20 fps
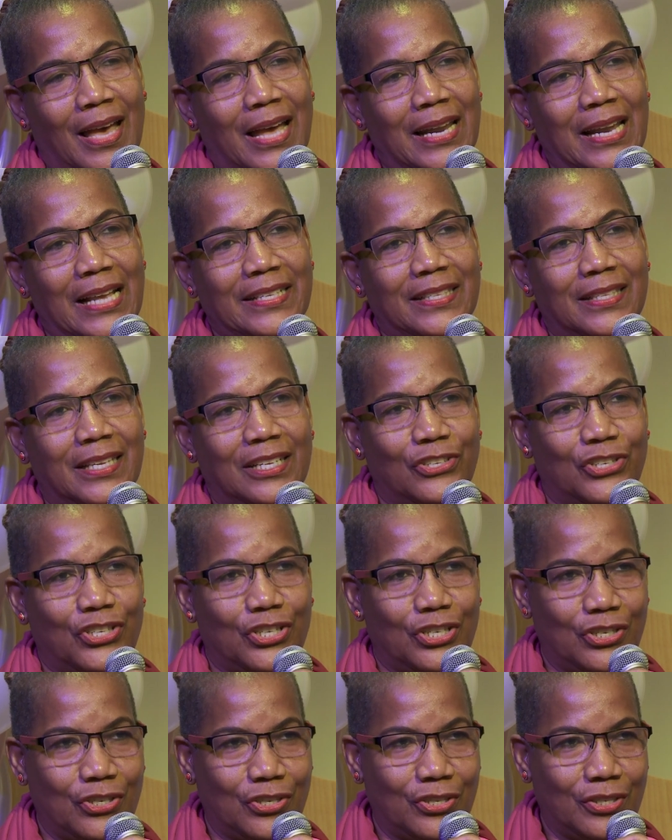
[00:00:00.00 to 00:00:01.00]
And I said,
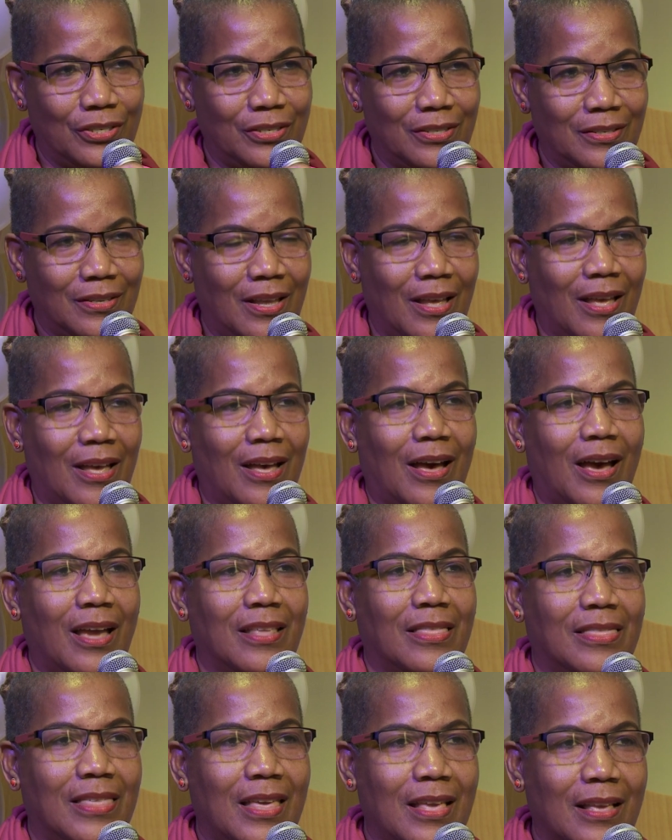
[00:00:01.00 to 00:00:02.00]
Shirley, I
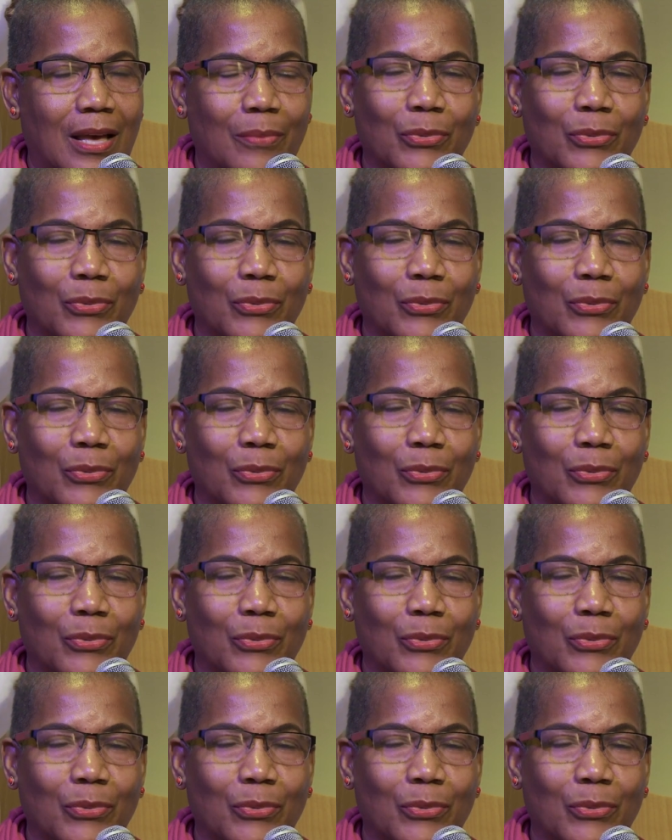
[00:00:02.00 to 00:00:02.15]
think